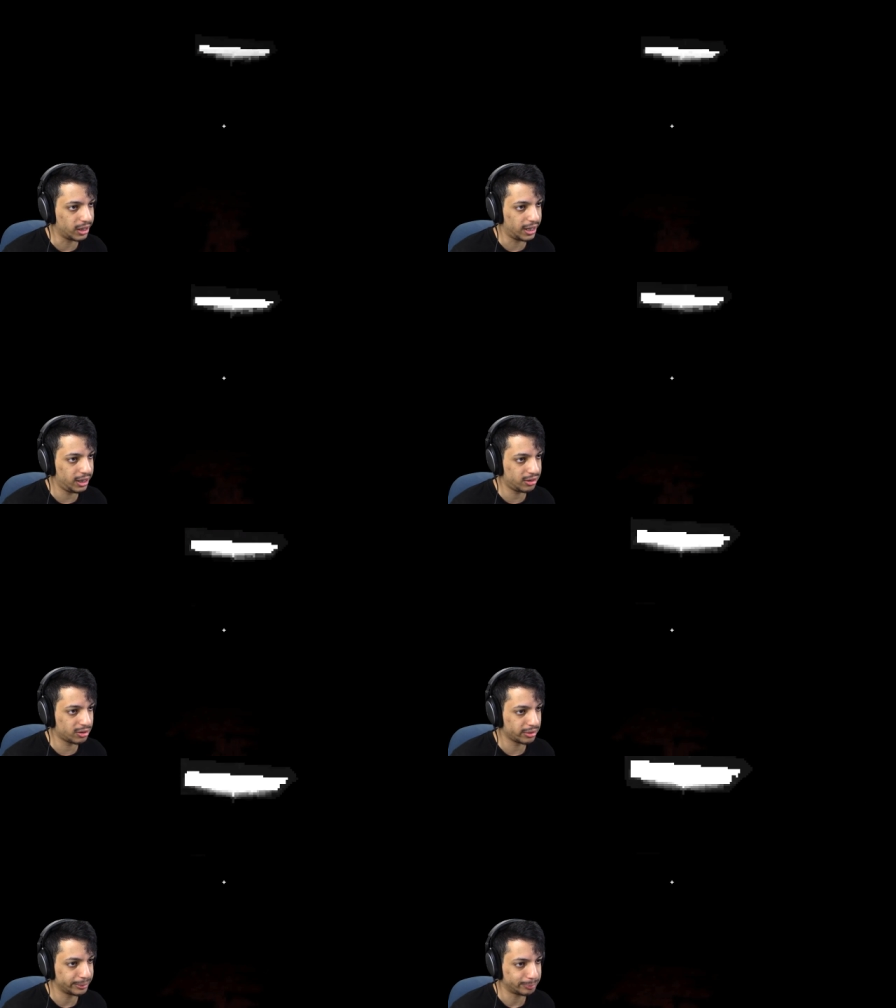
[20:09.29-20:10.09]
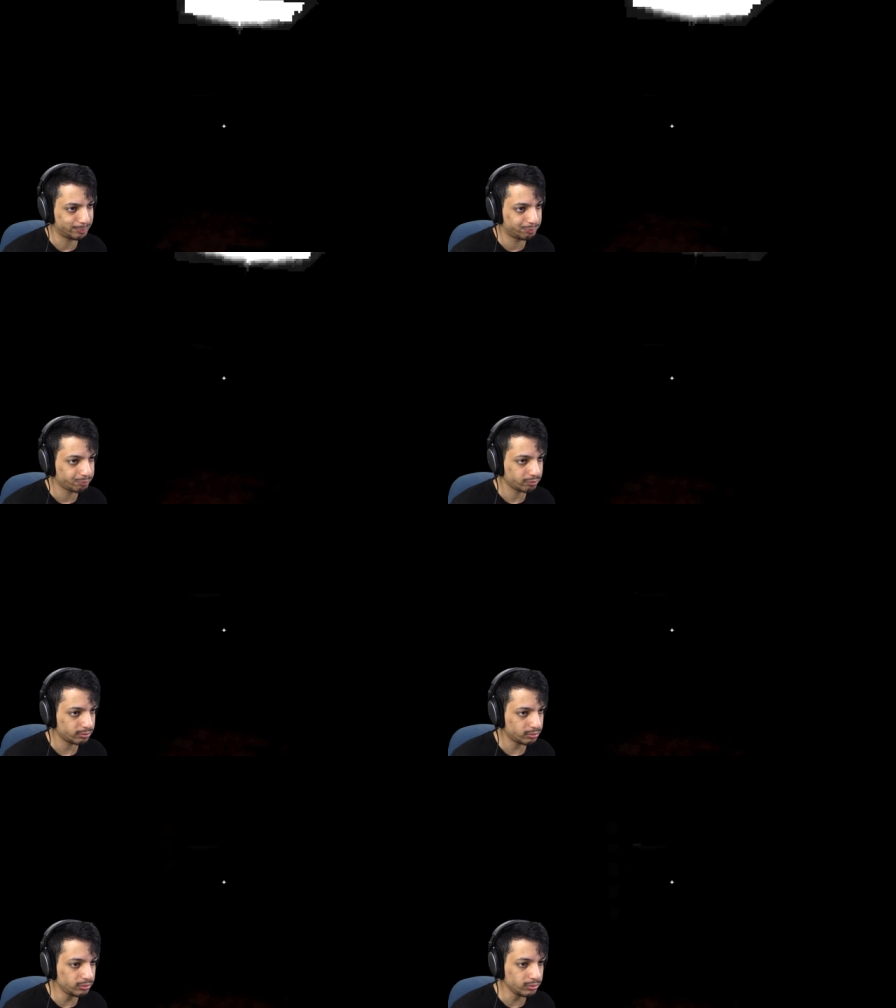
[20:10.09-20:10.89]
lights.
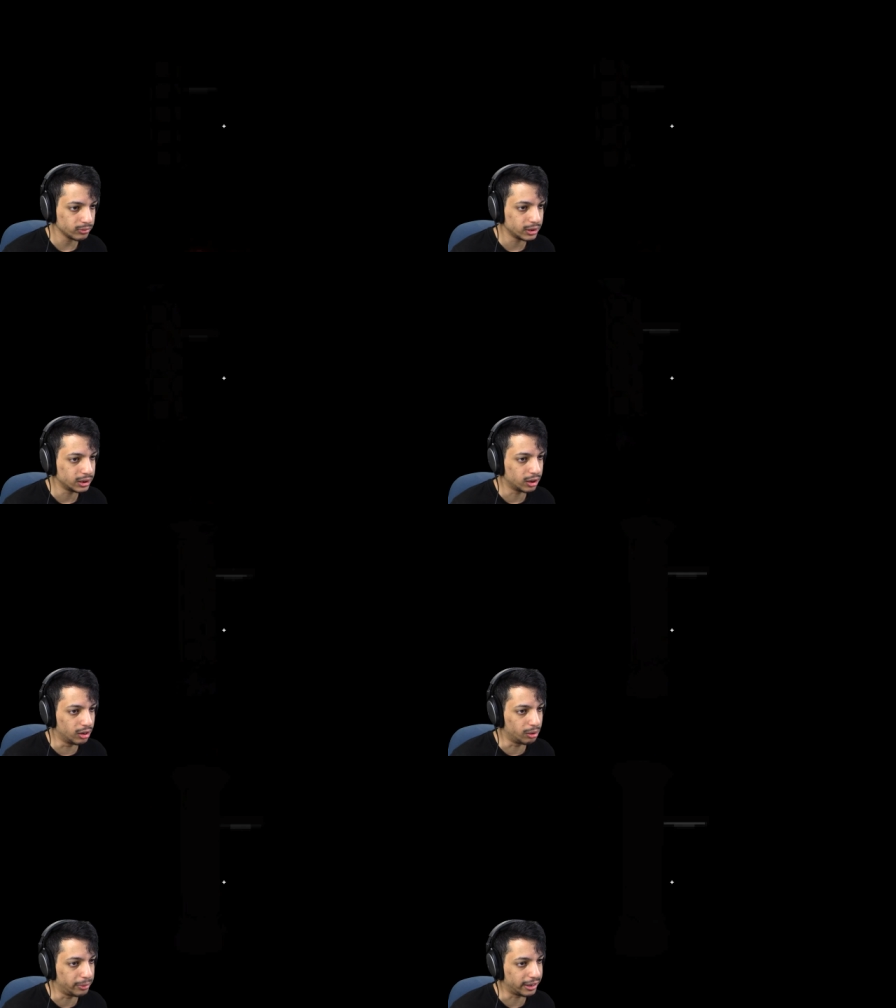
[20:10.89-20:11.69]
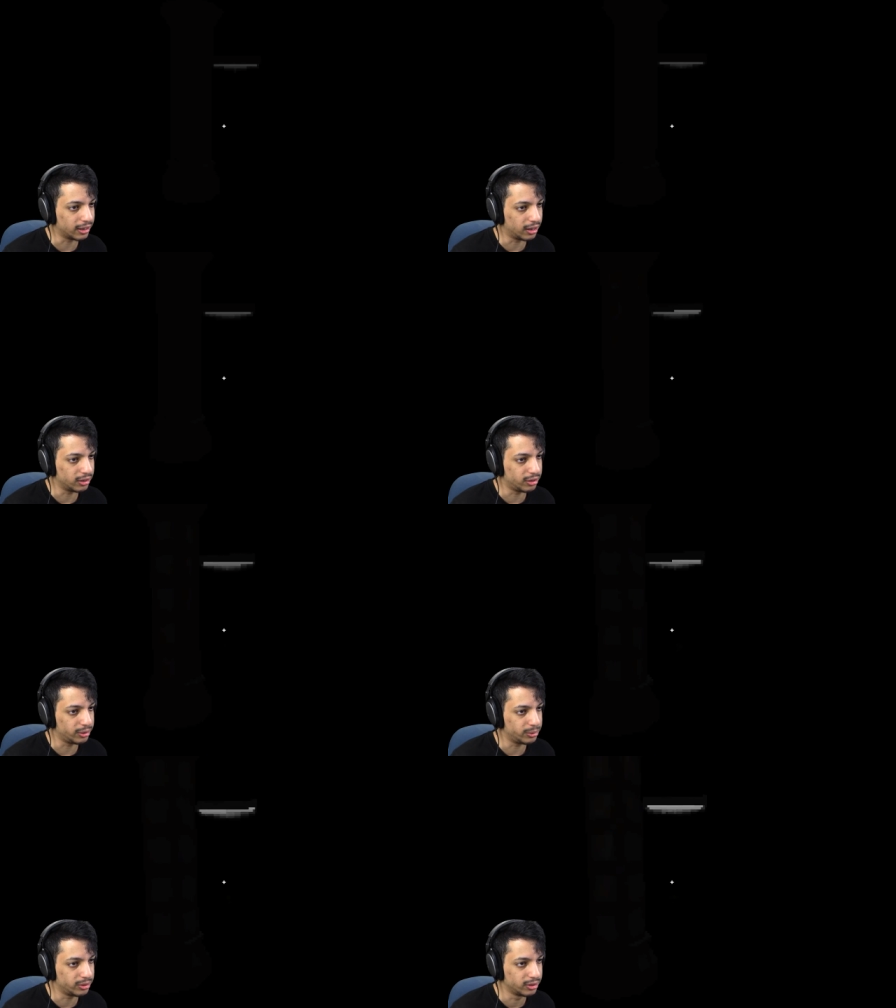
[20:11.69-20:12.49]
Oh my god,
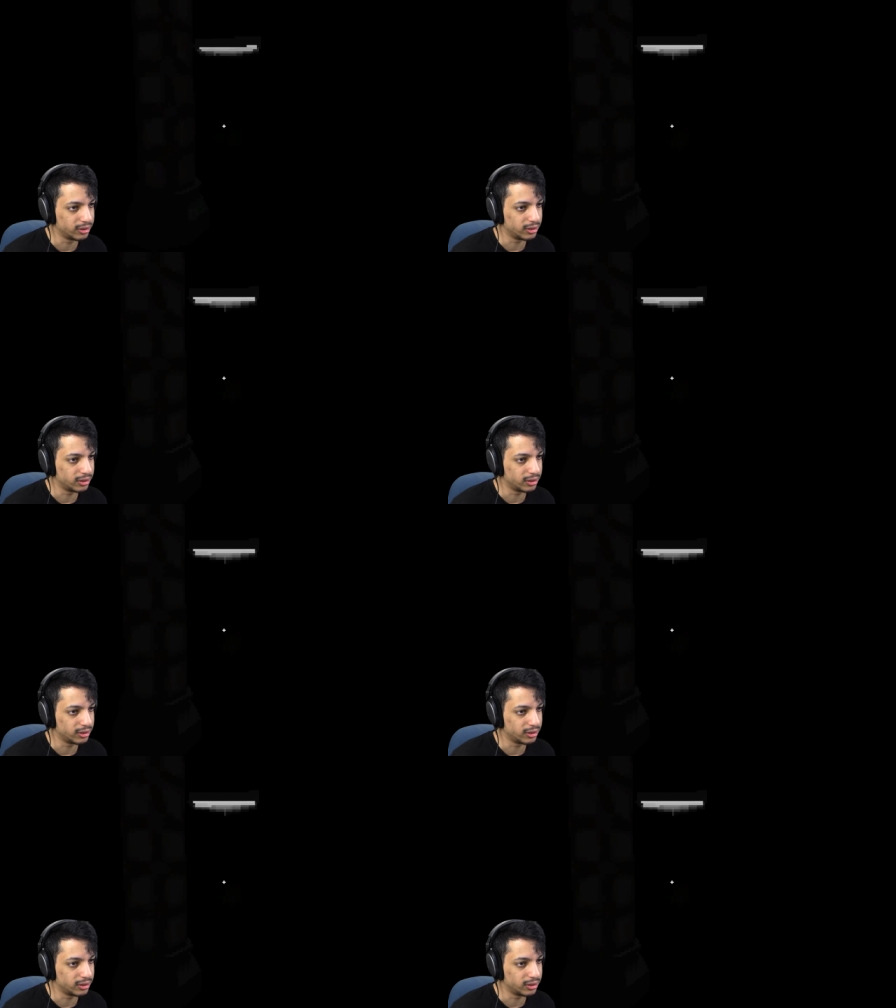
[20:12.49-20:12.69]
dude.